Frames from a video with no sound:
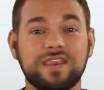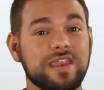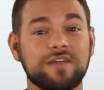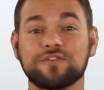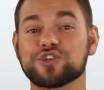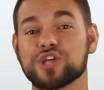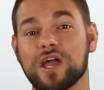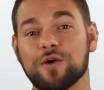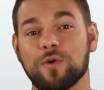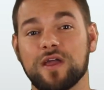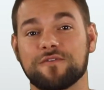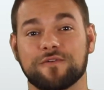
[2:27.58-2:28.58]
Never shy
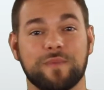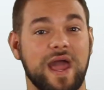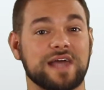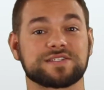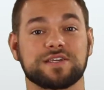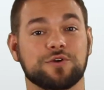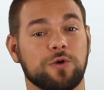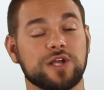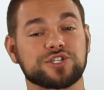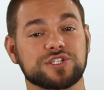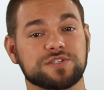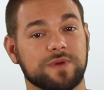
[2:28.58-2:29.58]
away from asking
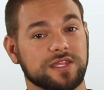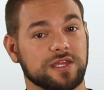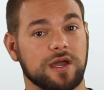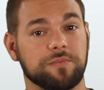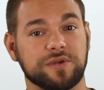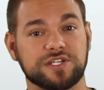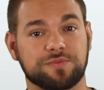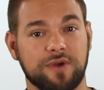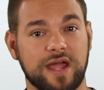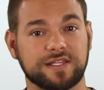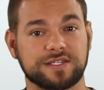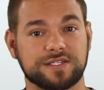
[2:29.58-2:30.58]
questions about the company's
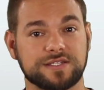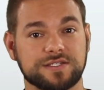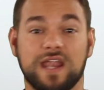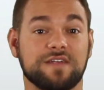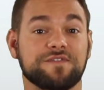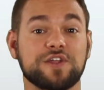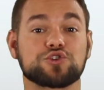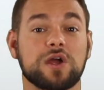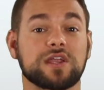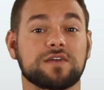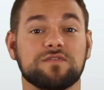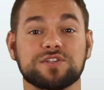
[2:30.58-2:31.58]
practices. And if they try
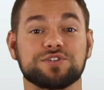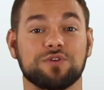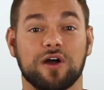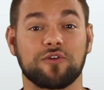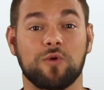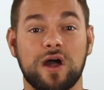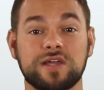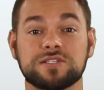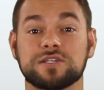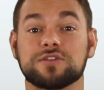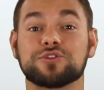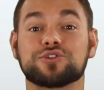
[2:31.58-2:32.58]
to convince you
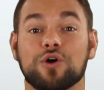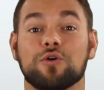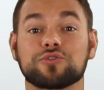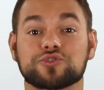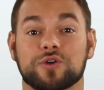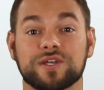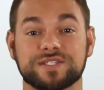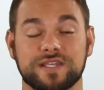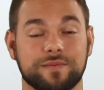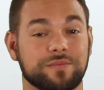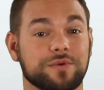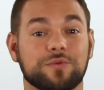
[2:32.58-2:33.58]
otherwise, don't trust
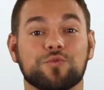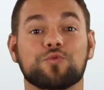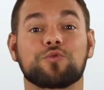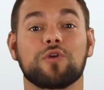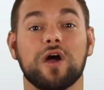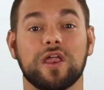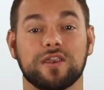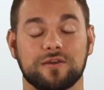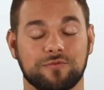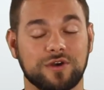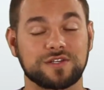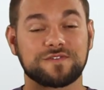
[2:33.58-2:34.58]
them. Run
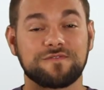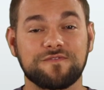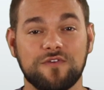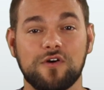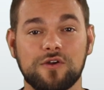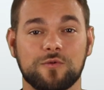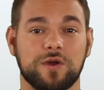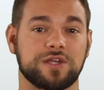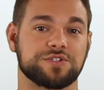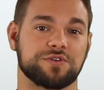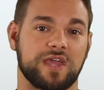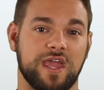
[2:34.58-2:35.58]
as far away
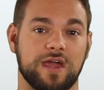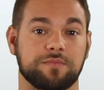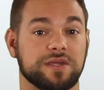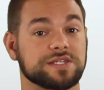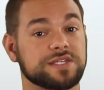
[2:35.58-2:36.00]
as you can, because